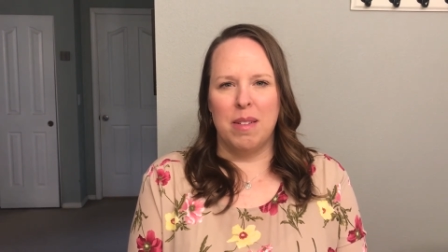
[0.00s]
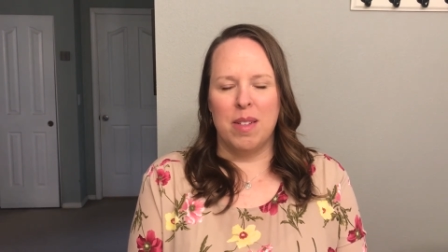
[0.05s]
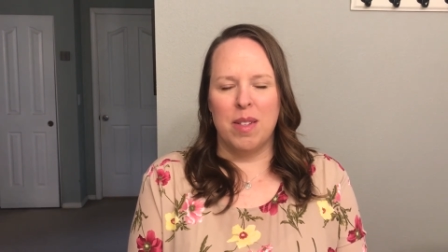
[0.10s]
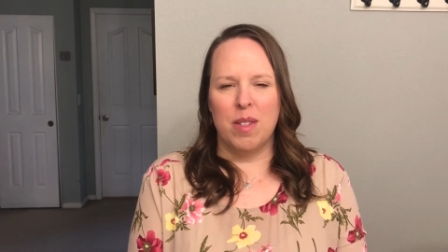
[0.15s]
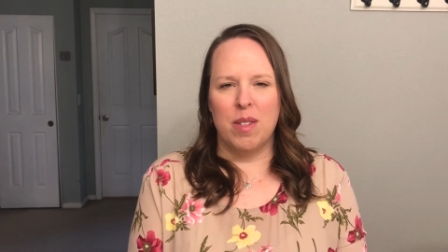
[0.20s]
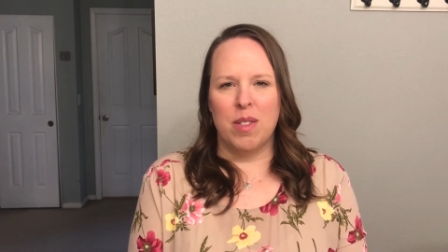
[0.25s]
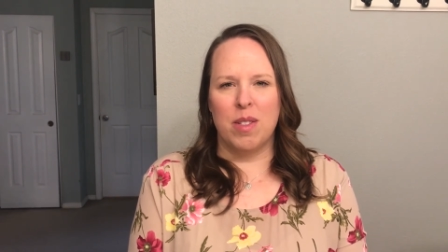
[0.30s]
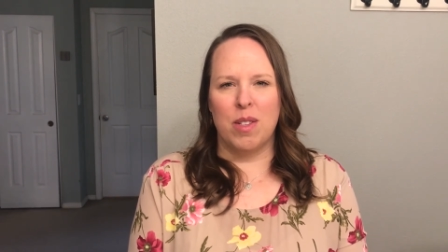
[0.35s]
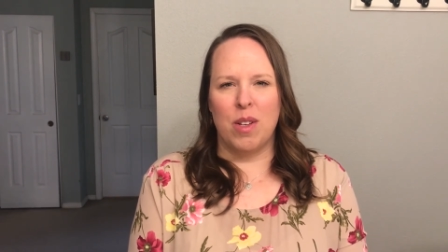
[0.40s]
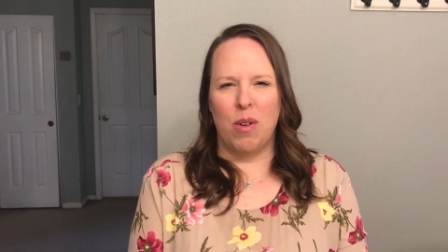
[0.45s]

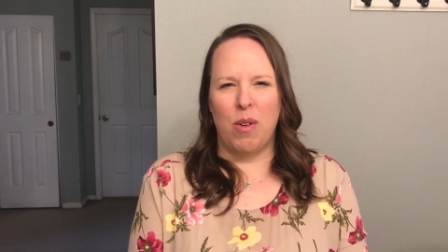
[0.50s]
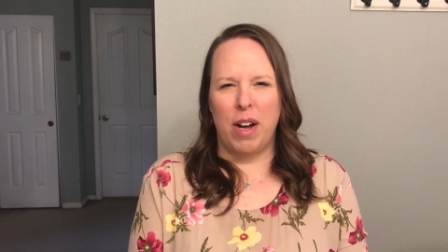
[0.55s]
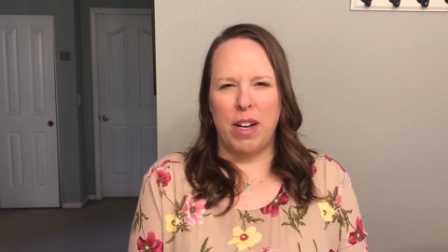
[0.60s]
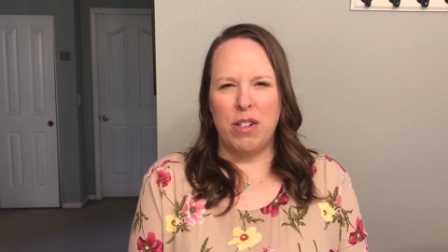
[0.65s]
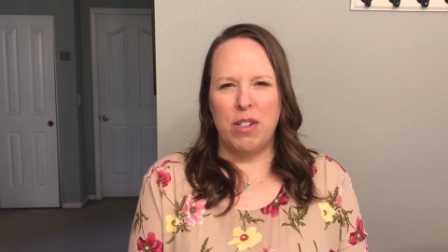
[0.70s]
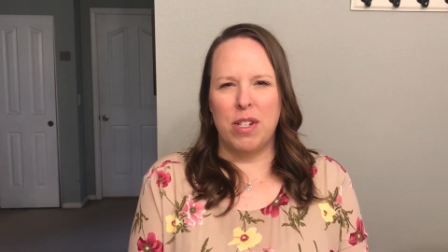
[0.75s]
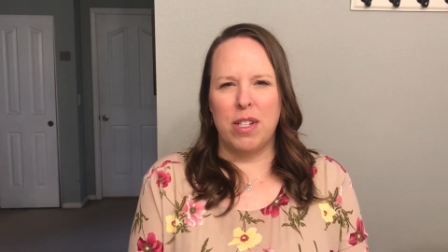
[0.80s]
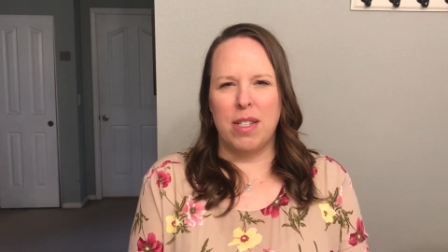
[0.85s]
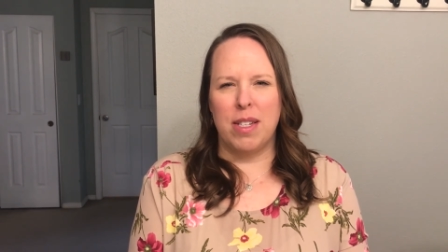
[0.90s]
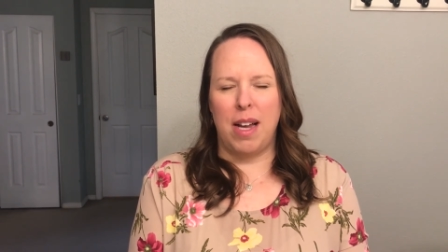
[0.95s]
So I
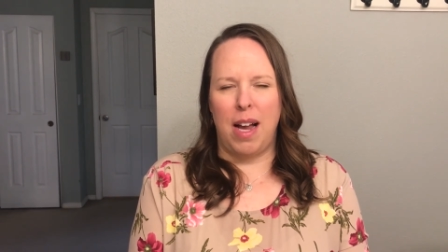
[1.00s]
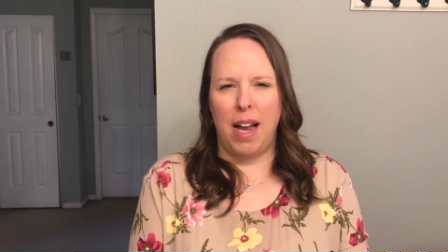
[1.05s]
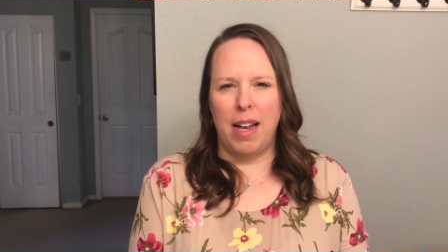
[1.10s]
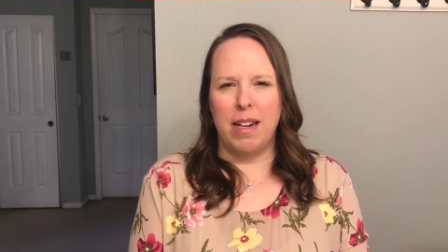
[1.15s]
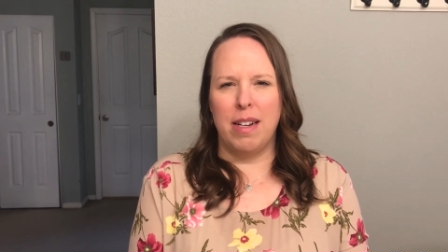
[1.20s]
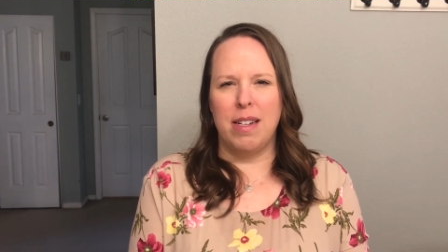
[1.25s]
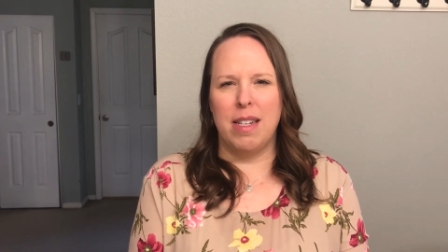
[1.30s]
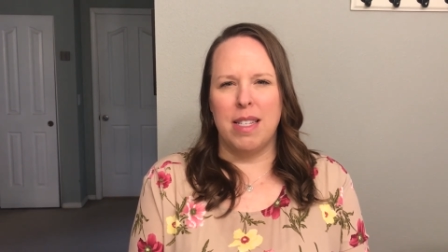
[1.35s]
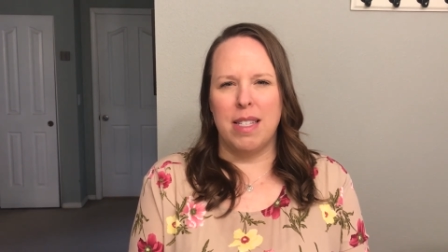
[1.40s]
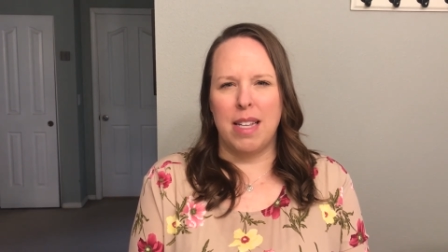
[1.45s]
just
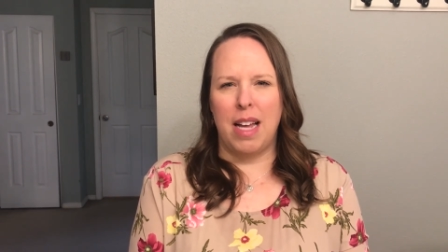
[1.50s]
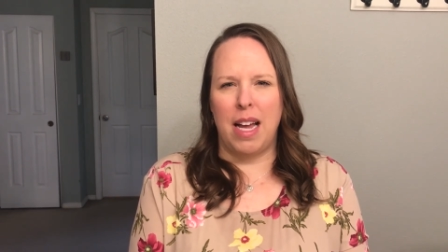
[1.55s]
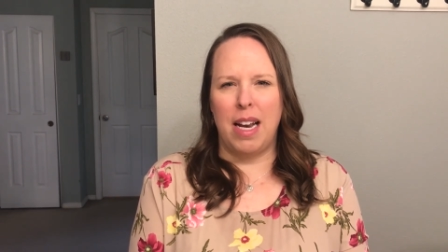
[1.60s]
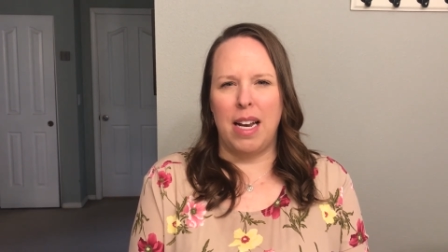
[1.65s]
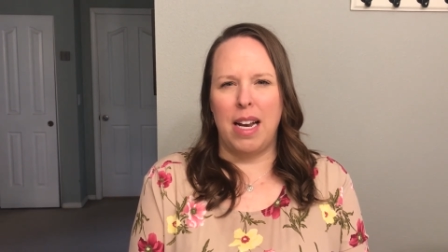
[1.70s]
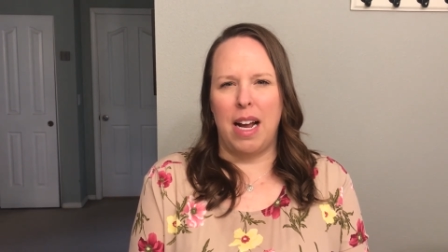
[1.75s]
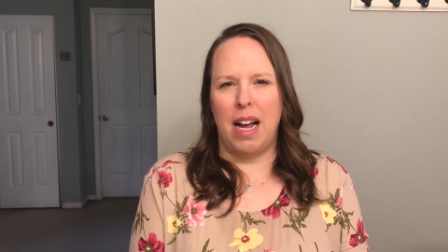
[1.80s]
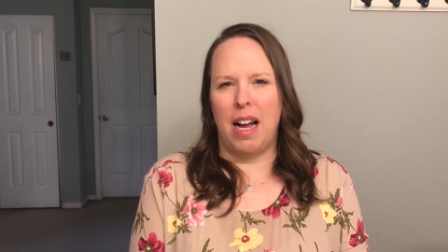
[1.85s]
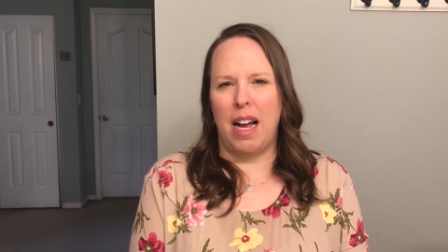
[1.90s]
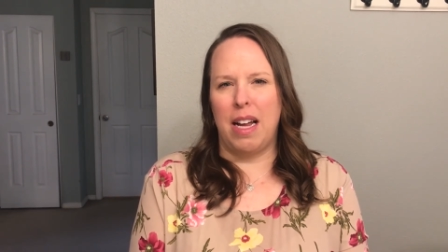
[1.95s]
kind of
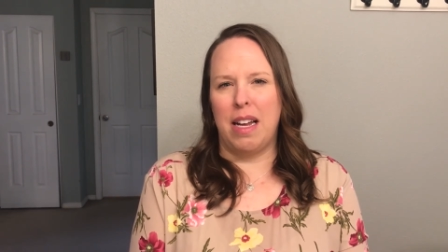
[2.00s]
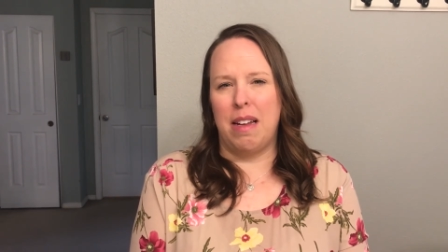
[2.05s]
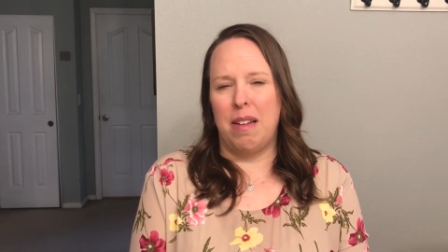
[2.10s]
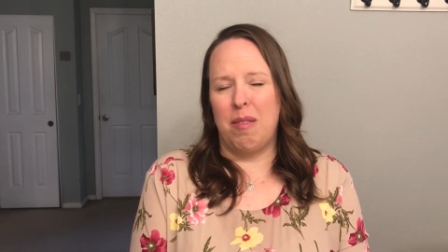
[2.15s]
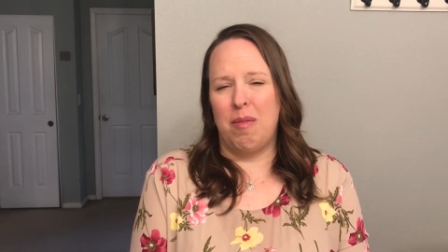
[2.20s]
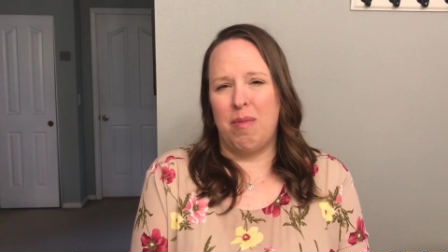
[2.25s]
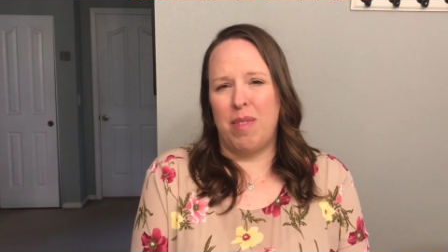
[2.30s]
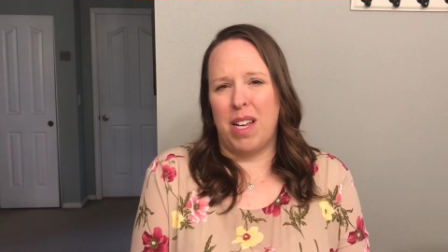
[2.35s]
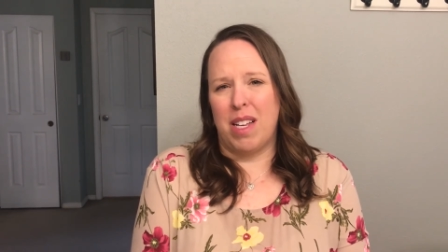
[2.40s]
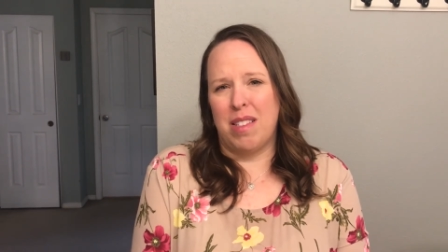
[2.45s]
decided I
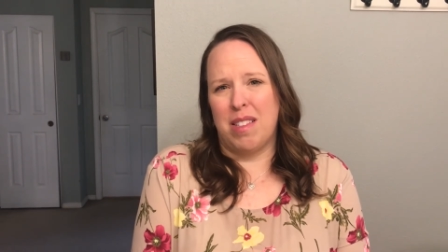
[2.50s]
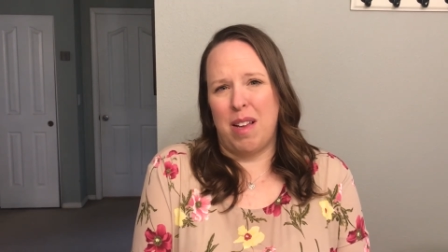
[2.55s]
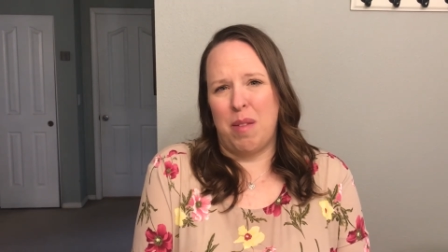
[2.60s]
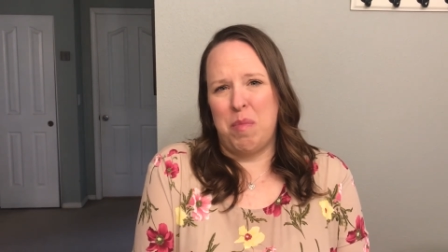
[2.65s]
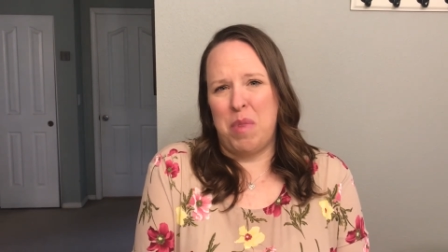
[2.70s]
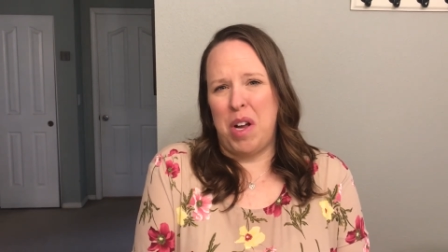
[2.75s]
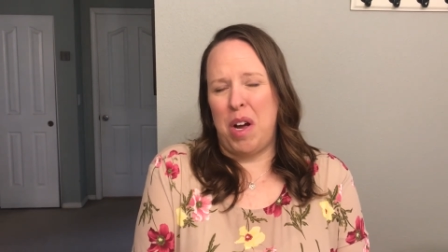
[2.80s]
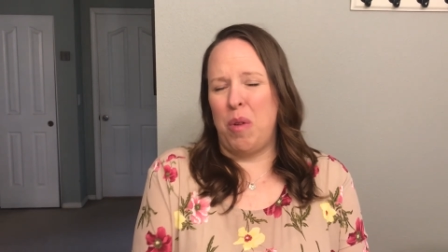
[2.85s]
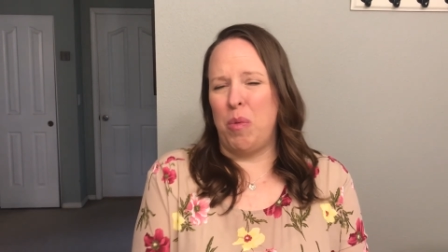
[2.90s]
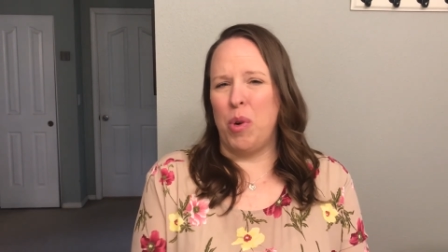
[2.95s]
guess
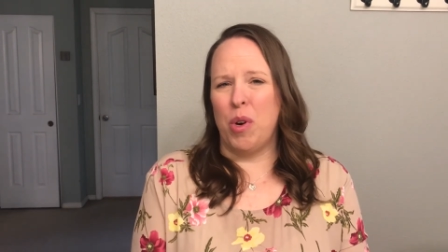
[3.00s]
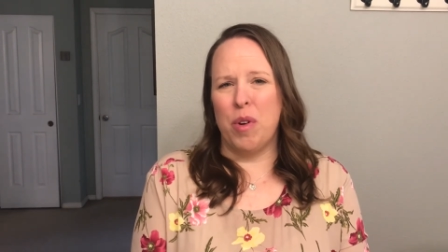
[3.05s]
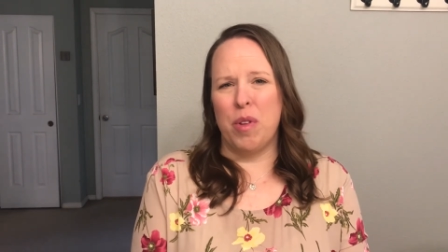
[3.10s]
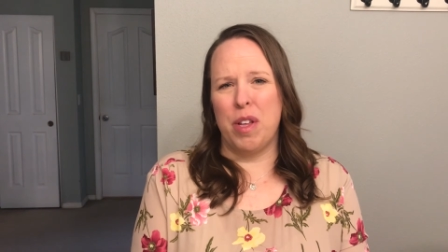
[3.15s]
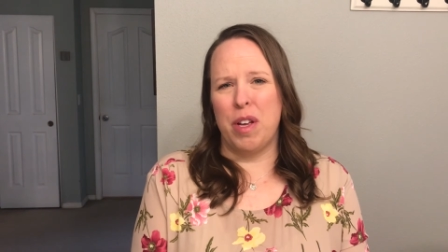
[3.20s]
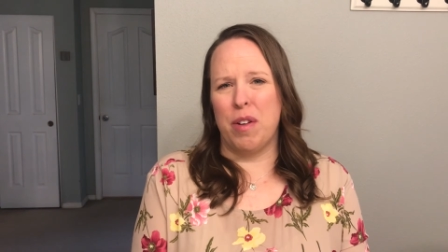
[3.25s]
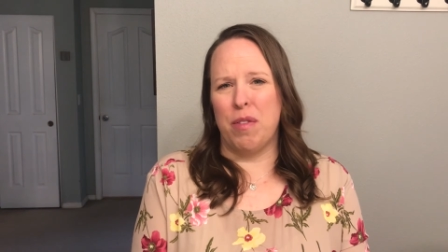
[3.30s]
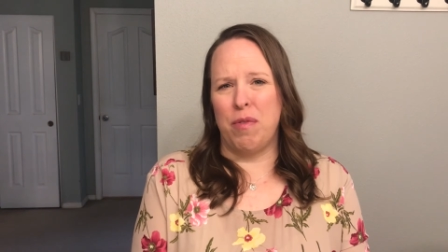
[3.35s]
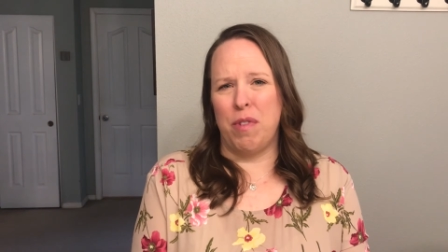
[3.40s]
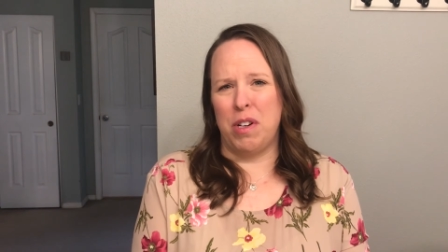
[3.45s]
I'm not
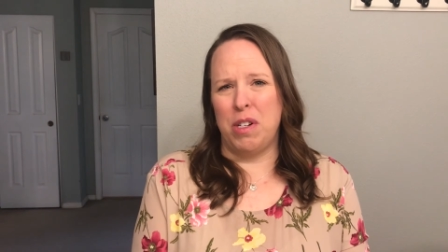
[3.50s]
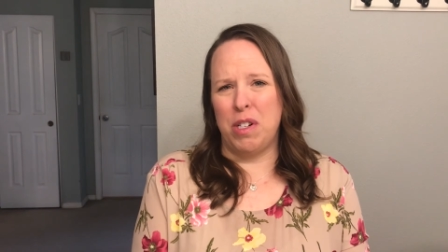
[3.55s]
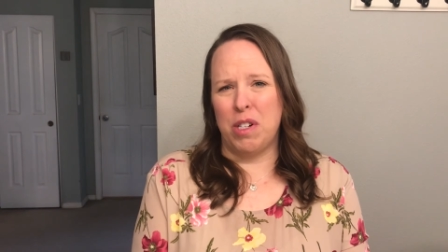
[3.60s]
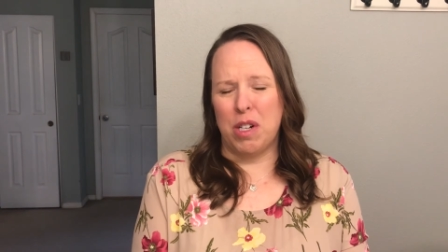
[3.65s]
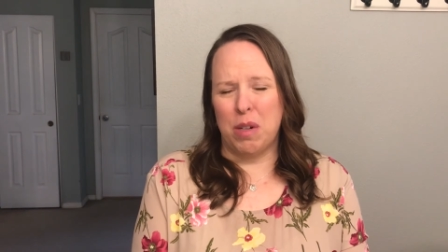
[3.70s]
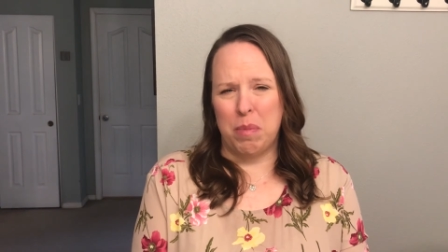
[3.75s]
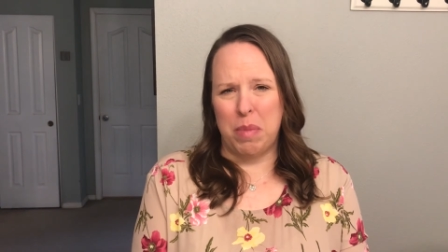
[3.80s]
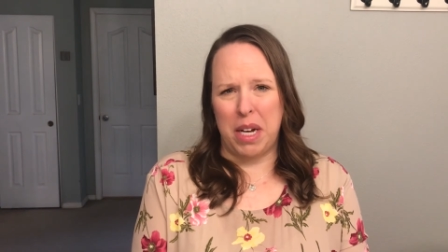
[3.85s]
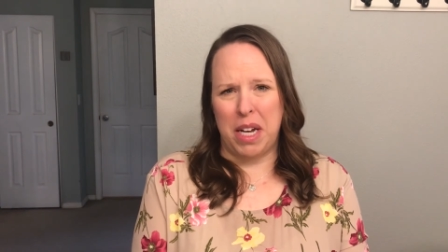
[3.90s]
worthy of friendship.